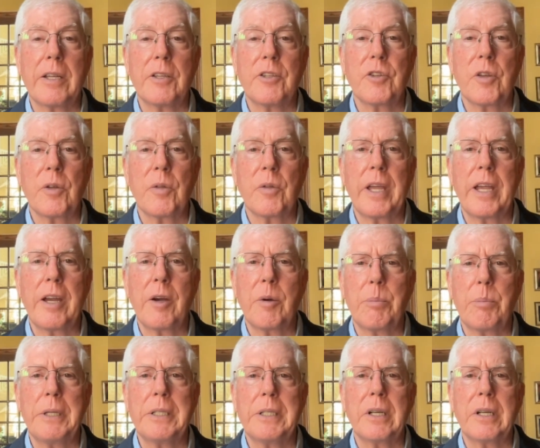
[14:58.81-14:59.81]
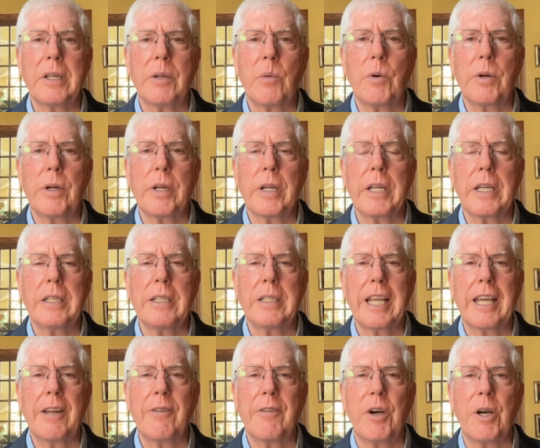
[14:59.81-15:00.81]
So they are busily working to
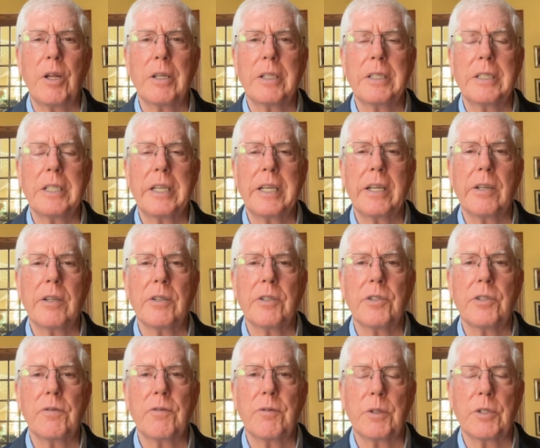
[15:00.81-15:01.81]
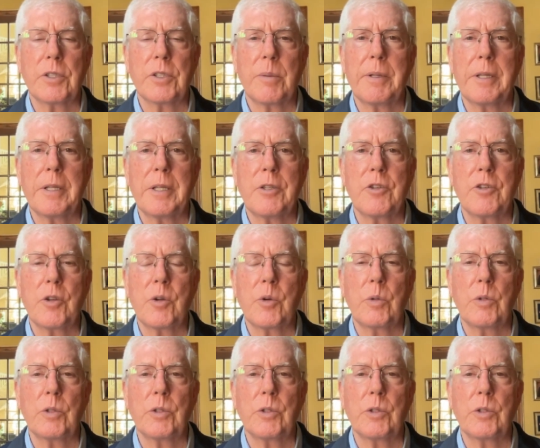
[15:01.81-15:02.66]
get volunteers for some of these schools